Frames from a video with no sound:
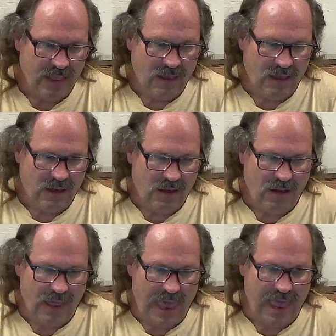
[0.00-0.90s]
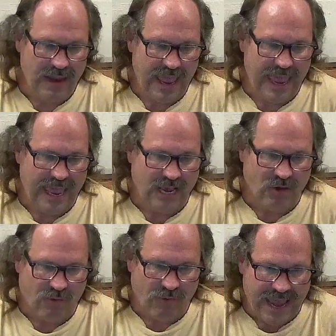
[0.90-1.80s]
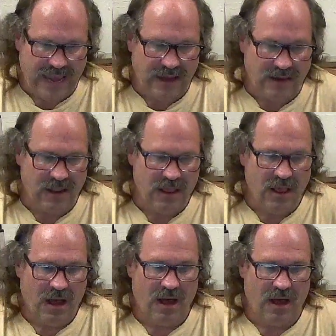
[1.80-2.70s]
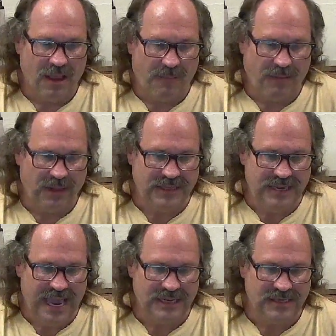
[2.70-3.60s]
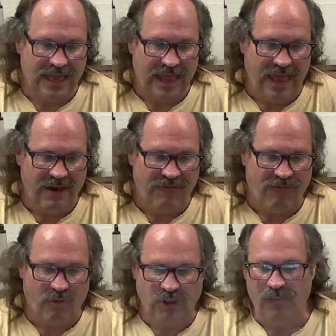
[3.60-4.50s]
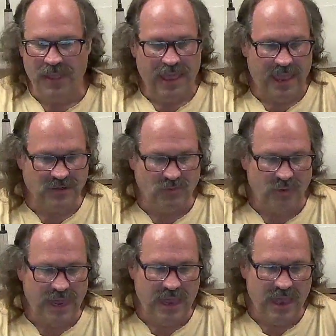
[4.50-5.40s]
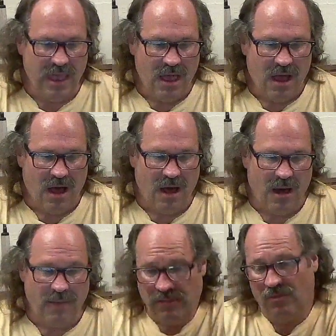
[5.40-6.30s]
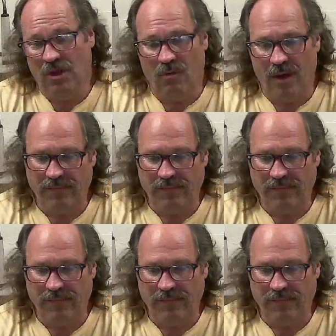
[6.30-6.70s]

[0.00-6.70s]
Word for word: uh, and a great a uh, couple of days ahead for you as we, um, and you know